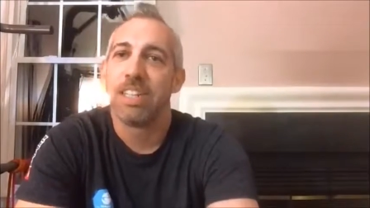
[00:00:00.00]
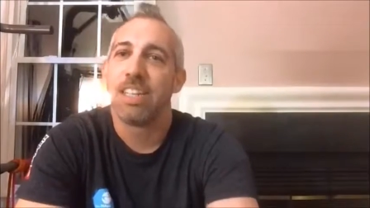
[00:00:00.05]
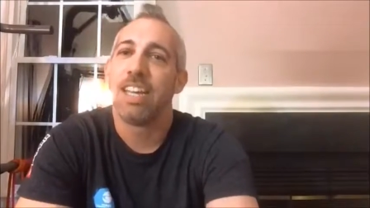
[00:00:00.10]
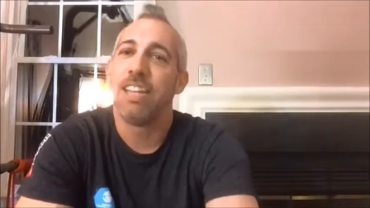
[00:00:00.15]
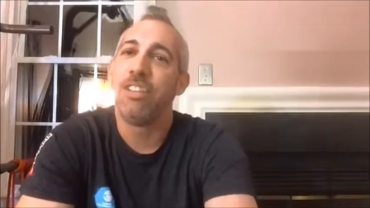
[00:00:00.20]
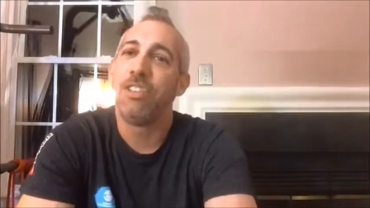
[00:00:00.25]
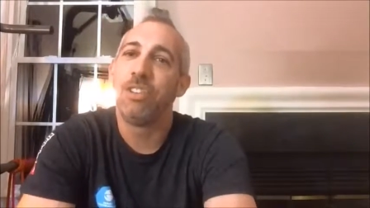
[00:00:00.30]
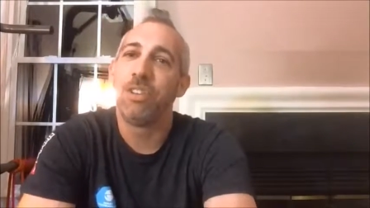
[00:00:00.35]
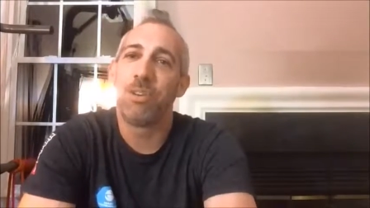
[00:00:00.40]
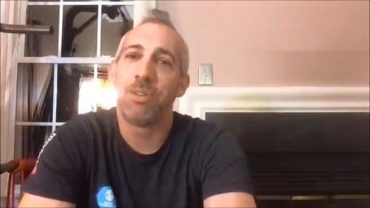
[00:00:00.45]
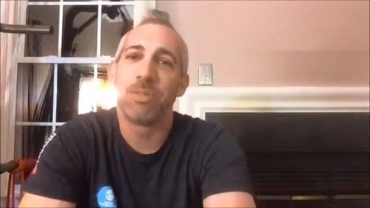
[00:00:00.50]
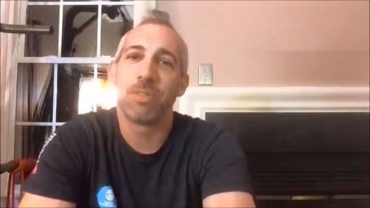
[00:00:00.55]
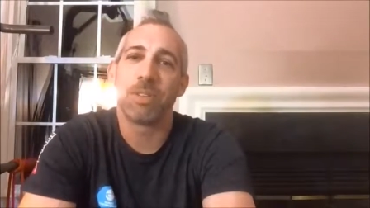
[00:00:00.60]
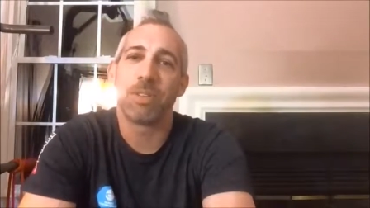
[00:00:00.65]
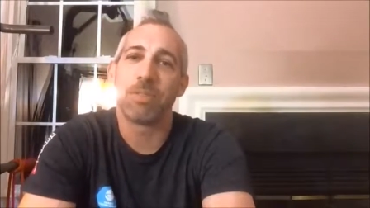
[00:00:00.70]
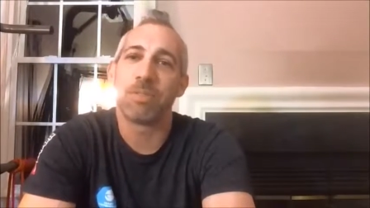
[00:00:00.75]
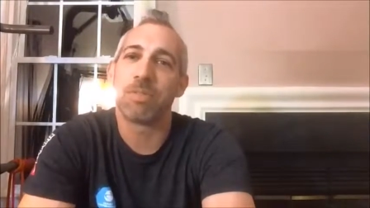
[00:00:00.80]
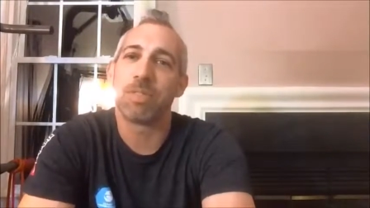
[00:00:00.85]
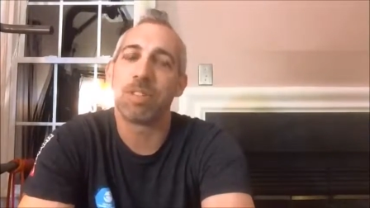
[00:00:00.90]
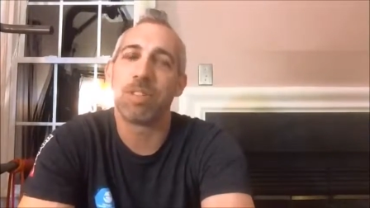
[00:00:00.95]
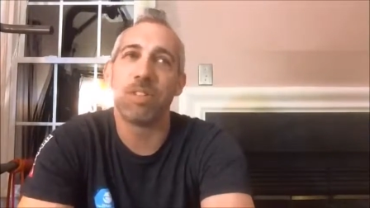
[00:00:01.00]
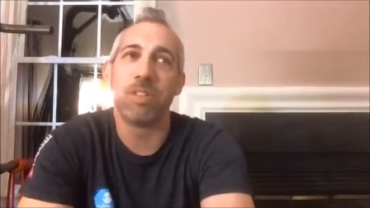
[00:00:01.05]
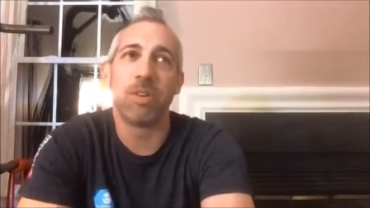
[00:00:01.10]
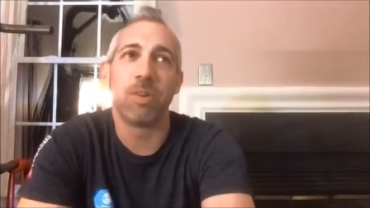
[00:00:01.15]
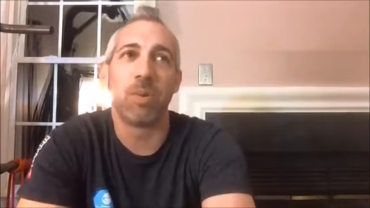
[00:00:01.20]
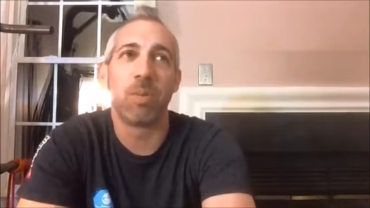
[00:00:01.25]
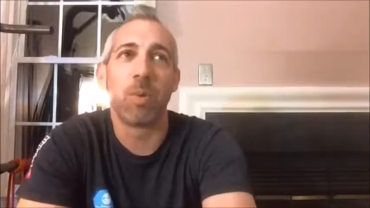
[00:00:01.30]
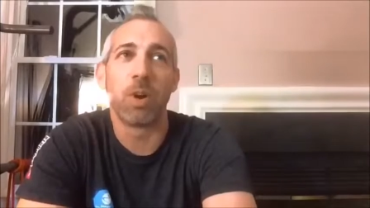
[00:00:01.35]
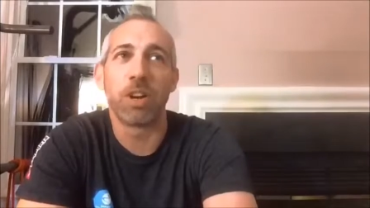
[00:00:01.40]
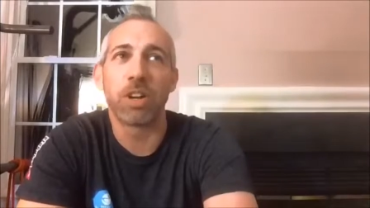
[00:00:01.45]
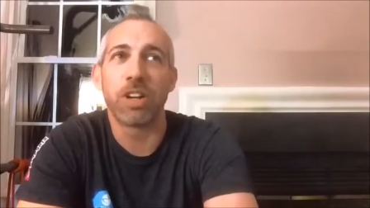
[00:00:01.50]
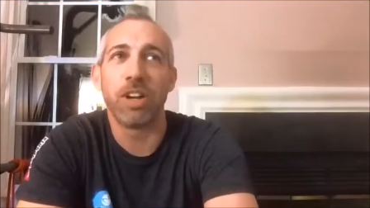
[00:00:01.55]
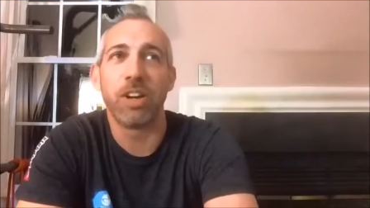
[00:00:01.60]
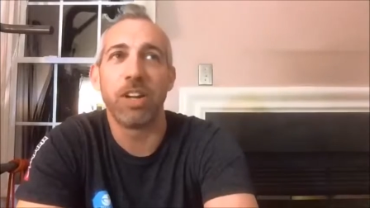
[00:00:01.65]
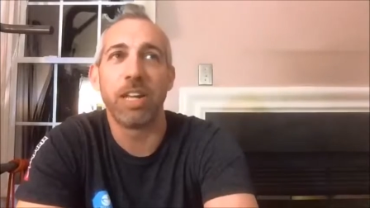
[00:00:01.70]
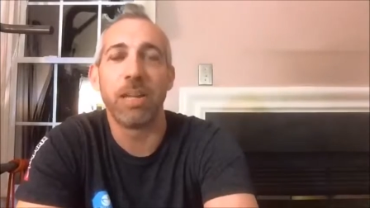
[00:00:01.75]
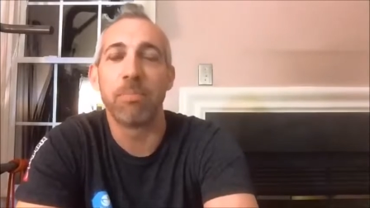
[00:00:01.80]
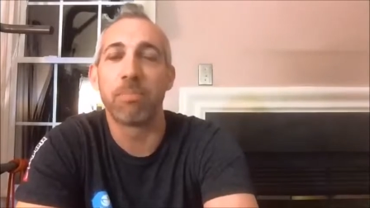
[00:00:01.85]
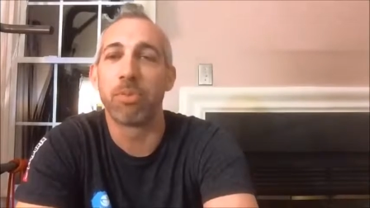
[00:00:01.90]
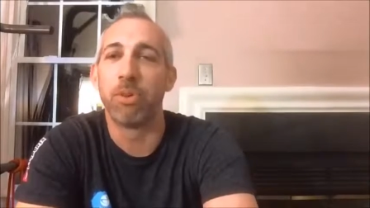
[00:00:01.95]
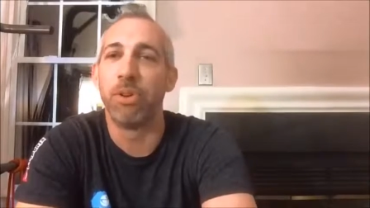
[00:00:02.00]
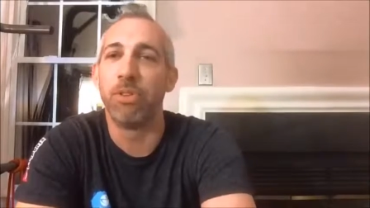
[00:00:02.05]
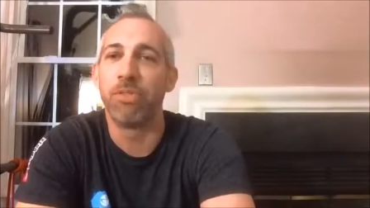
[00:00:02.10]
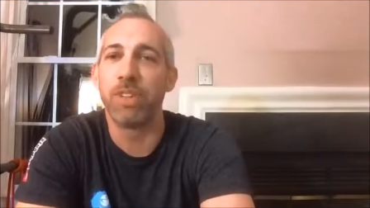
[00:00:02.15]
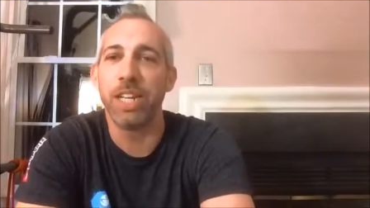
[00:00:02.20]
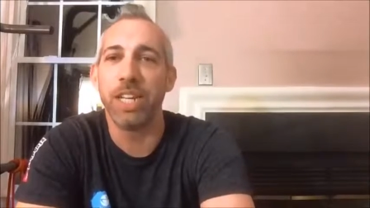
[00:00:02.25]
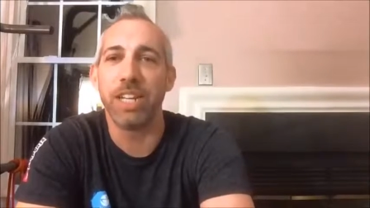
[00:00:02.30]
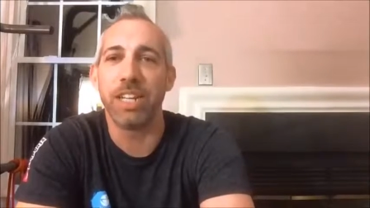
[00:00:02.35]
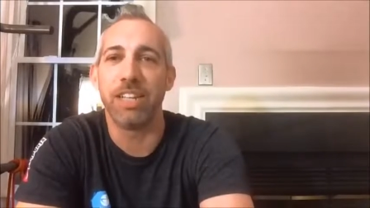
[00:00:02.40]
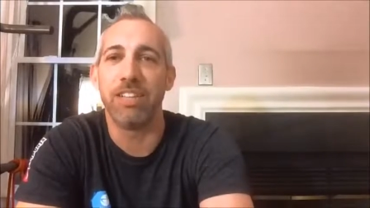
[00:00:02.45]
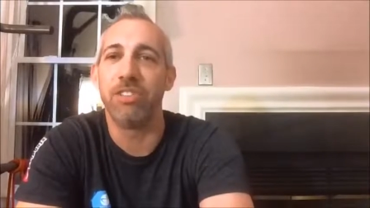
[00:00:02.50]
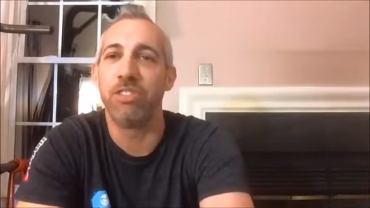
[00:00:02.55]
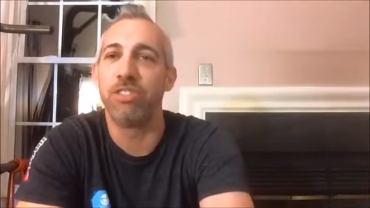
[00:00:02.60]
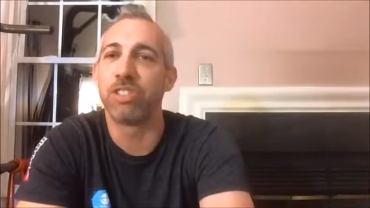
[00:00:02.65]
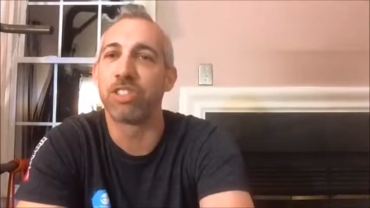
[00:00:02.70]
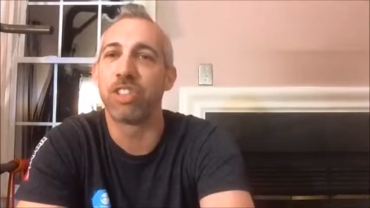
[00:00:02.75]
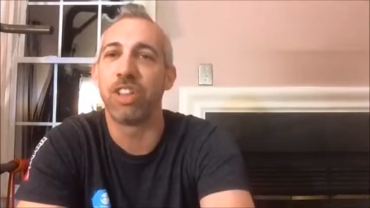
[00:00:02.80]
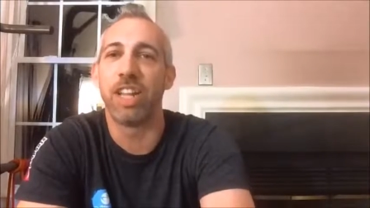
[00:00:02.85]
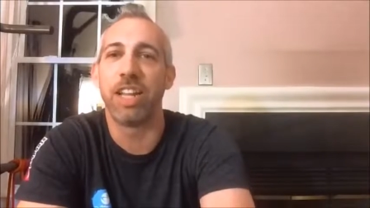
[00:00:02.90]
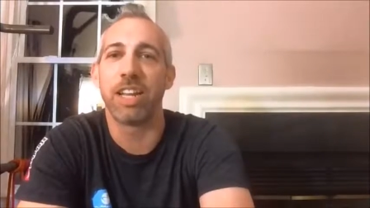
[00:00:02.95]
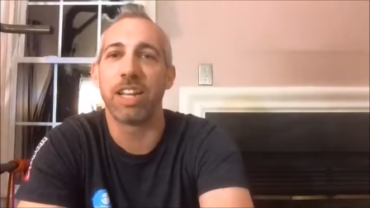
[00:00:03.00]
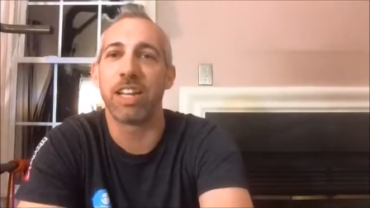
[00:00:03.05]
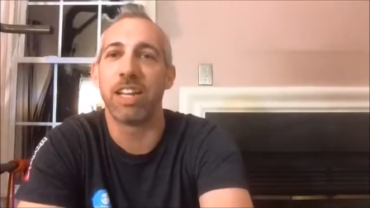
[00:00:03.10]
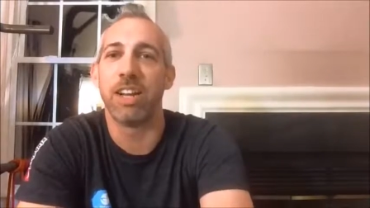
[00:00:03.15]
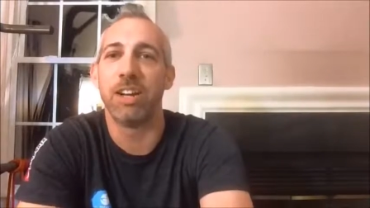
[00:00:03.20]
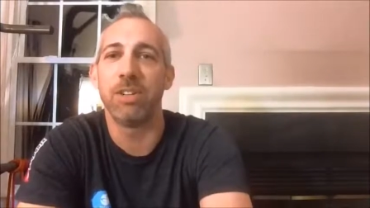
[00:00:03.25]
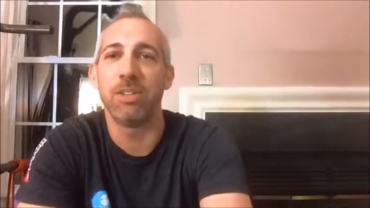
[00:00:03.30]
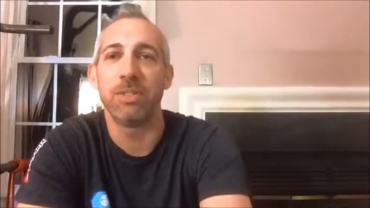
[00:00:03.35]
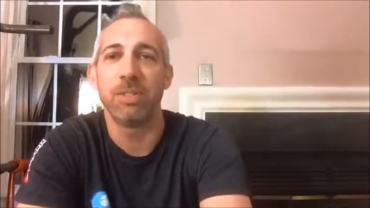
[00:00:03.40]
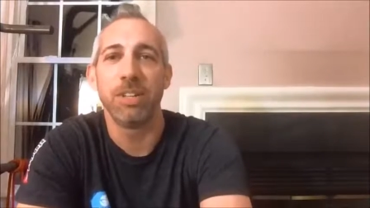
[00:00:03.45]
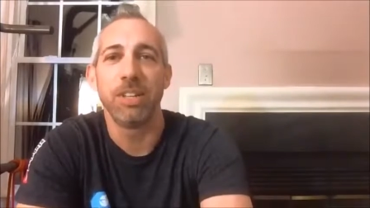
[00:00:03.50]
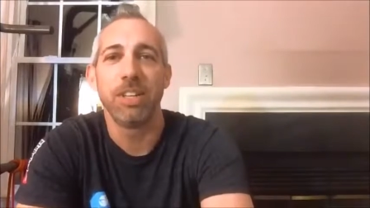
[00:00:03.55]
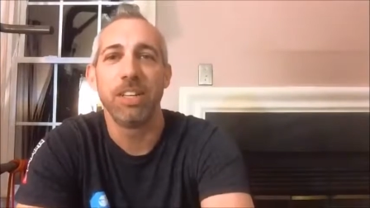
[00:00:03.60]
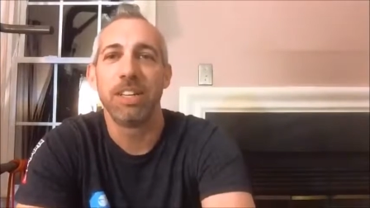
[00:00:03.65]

and you don't, you don't work on improving it, and you just let it go,